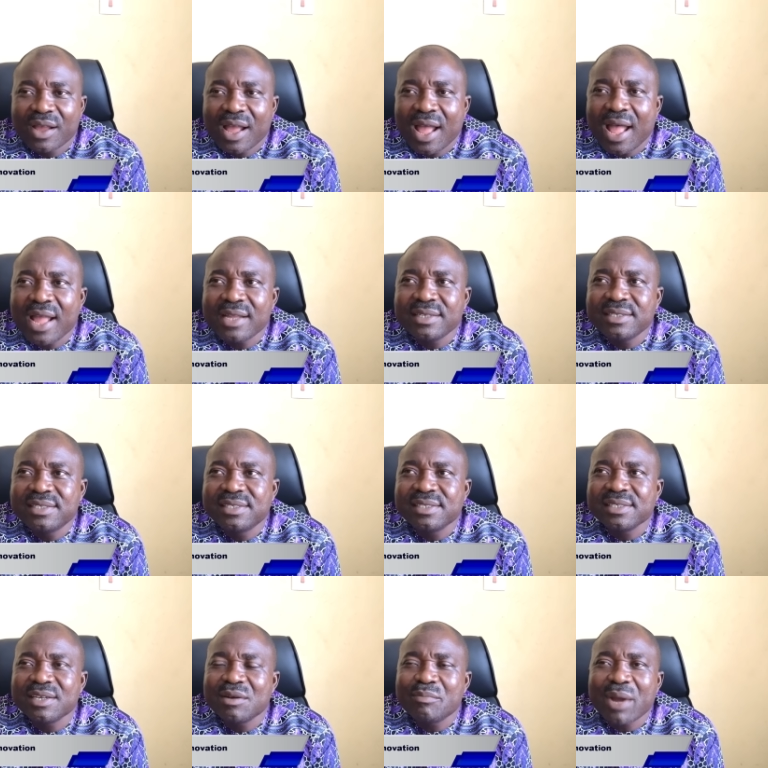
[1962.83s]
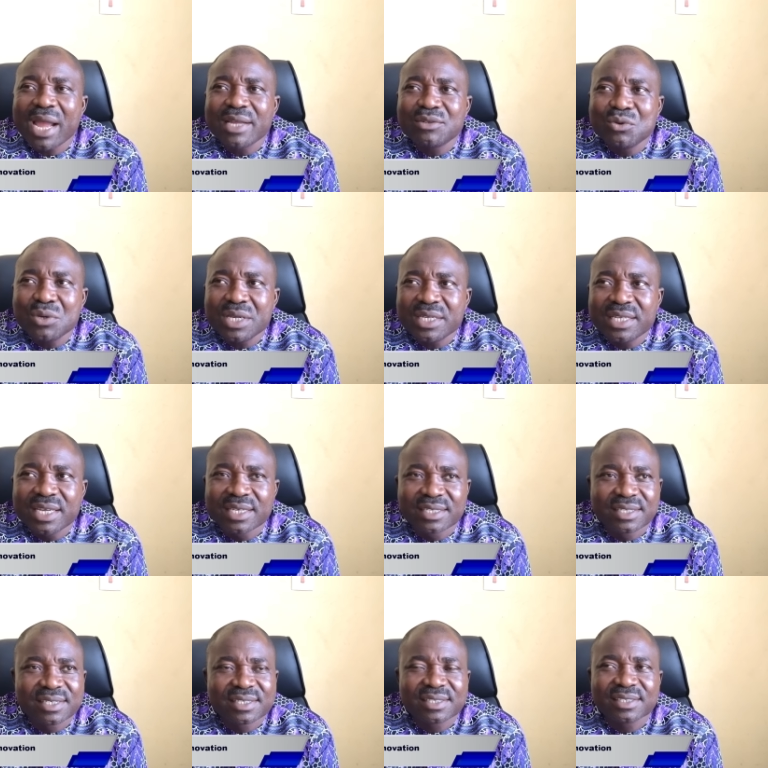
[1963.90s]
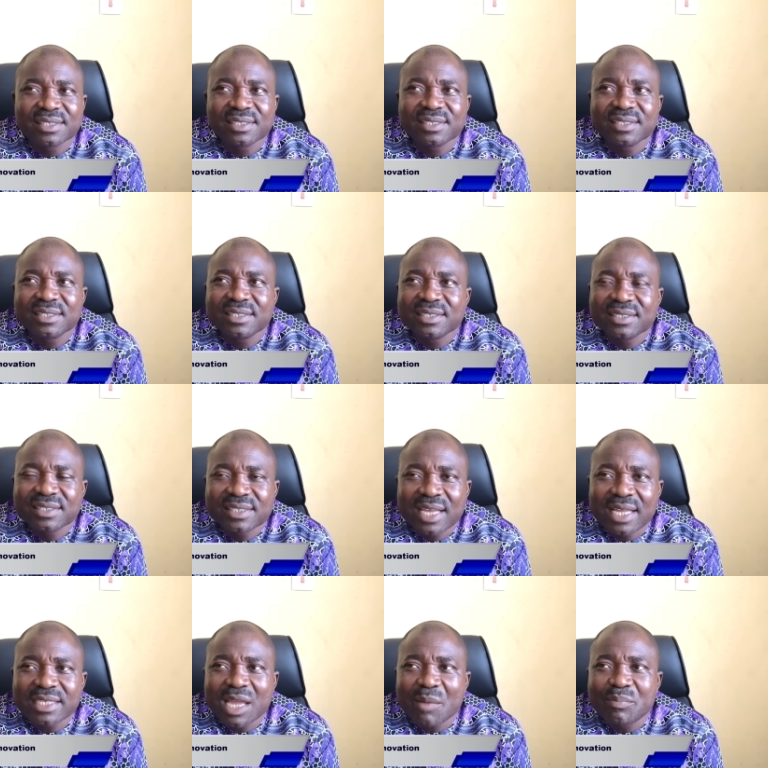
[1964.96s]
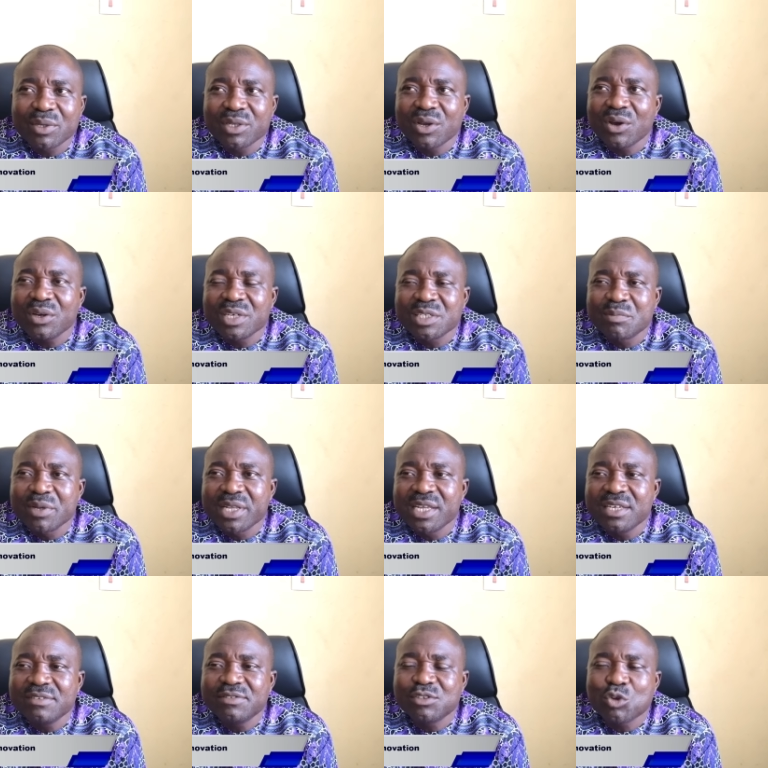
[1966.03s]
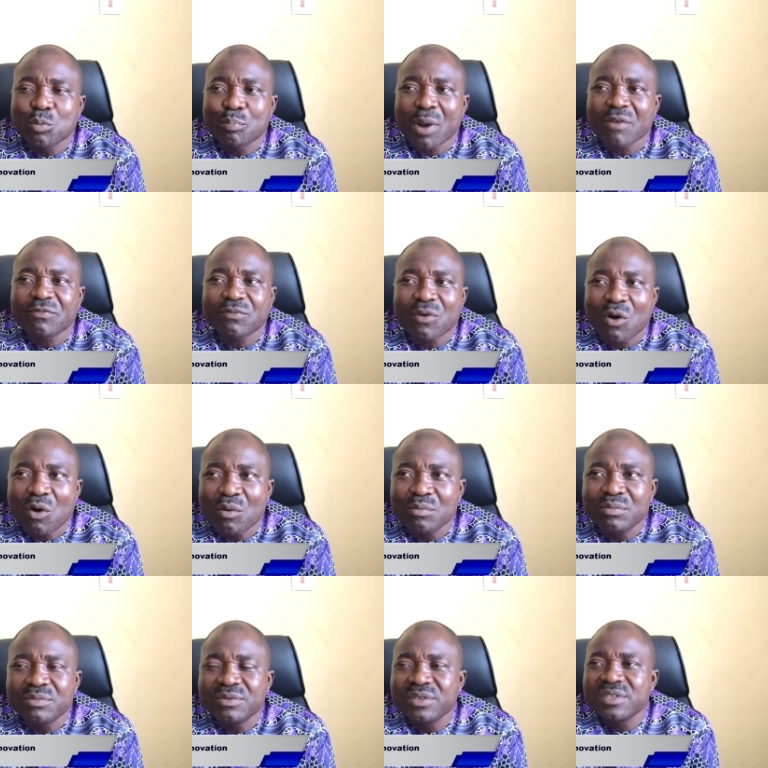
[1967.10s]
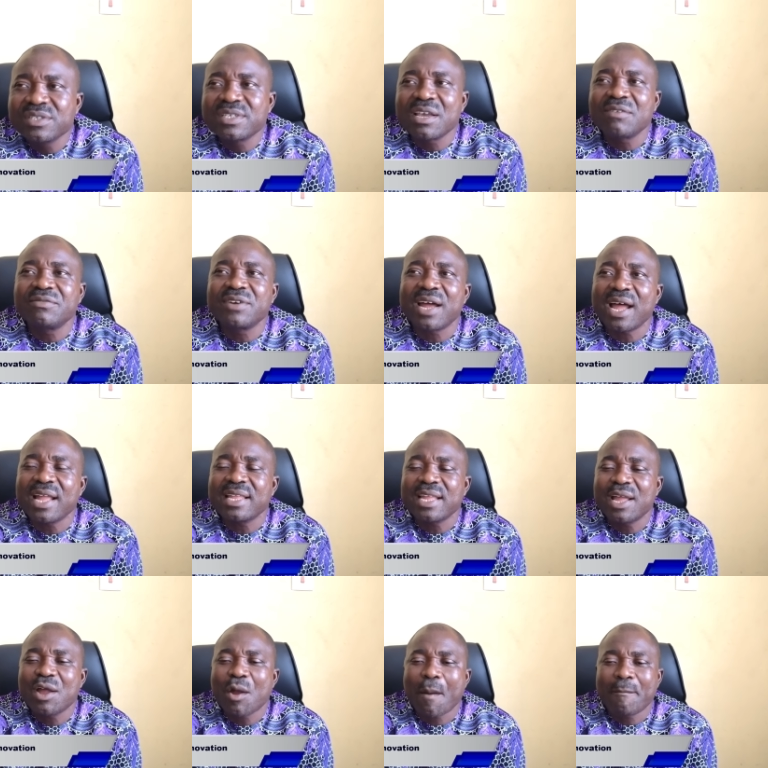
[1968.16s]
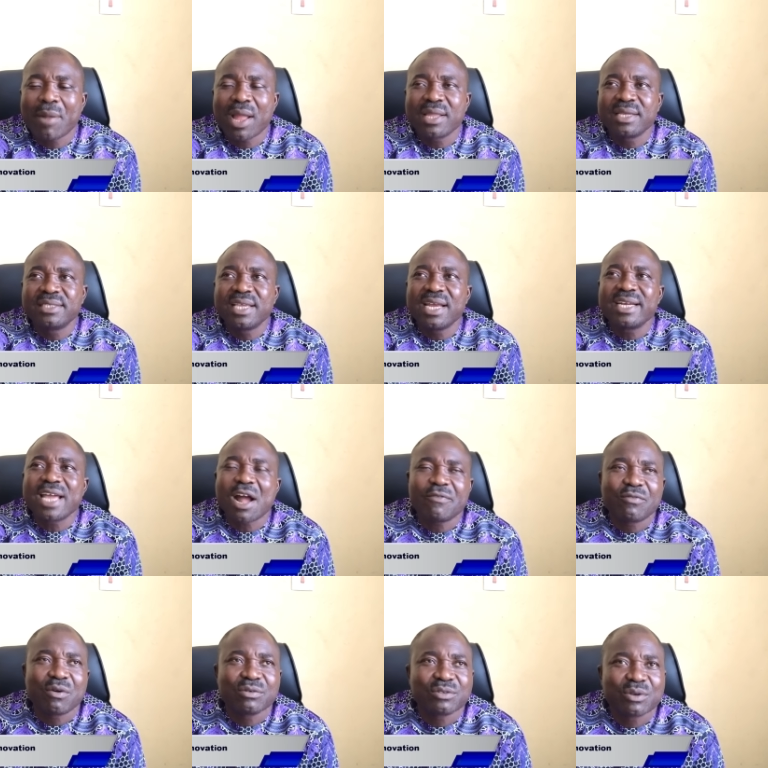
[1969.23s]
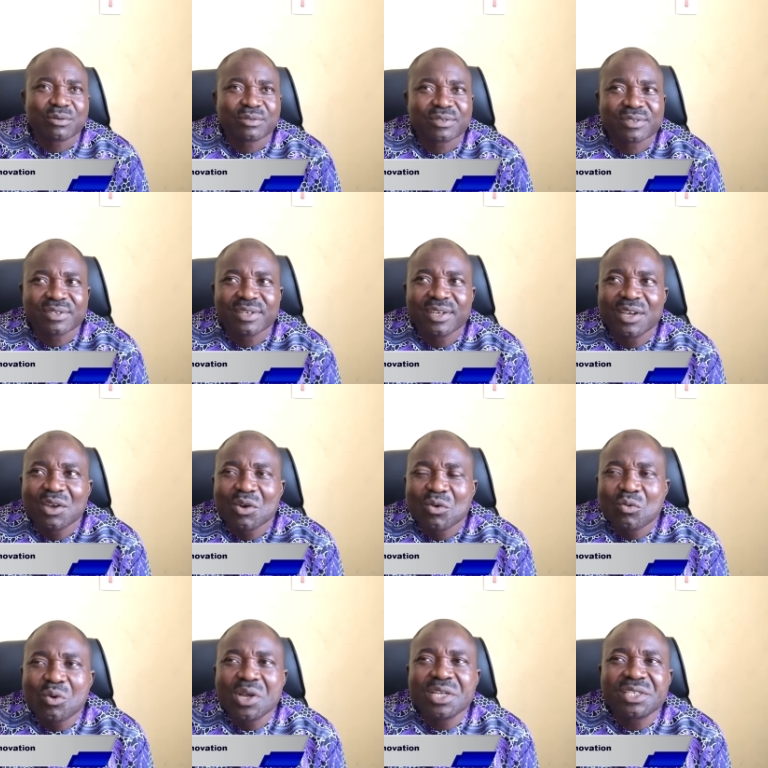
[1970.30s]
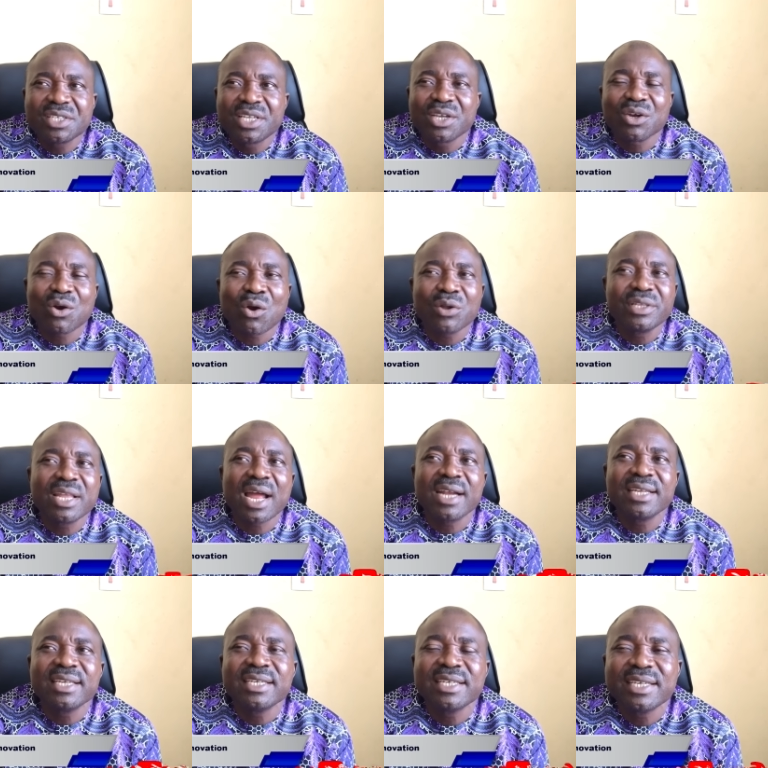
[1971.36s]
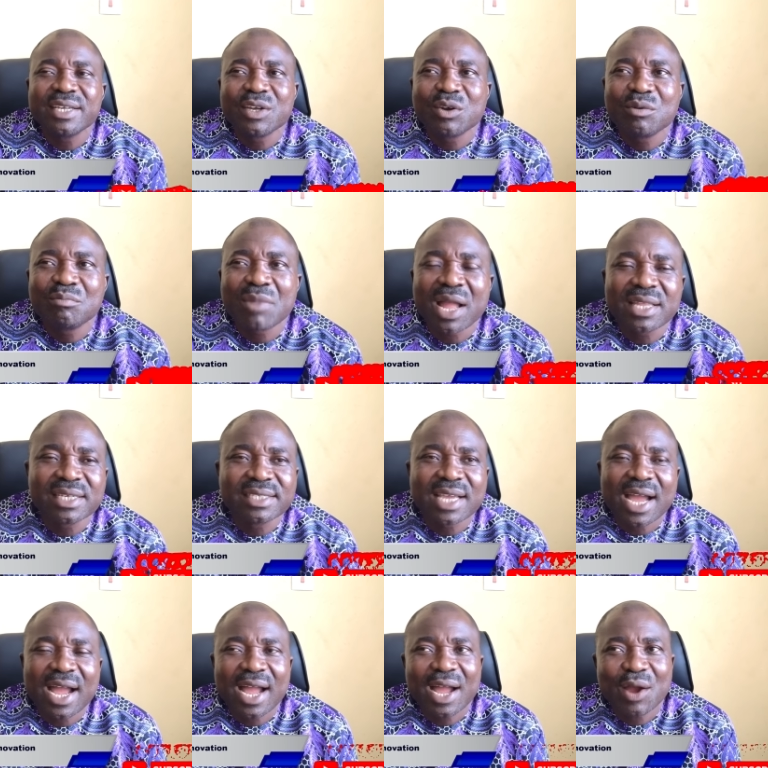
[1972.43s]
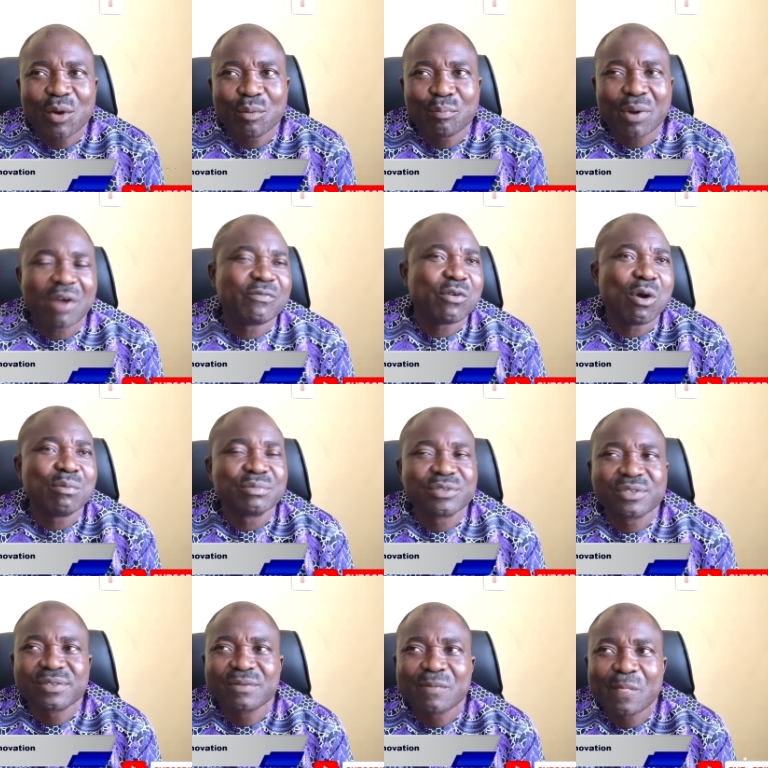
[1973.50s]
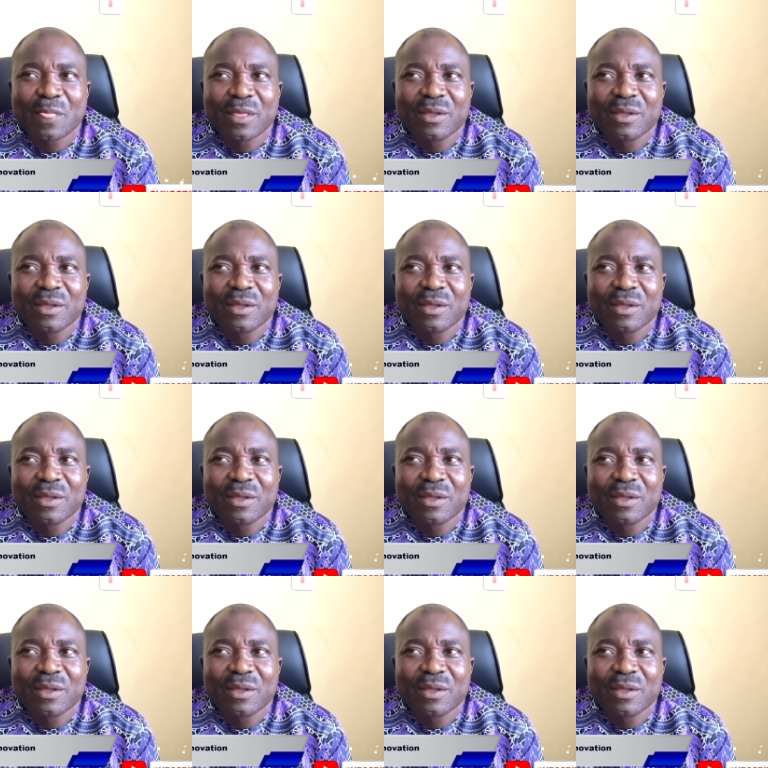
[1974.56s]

And by doing this, the entrepreneur is believed to perform several managerial functions, which the ordinary manager performs.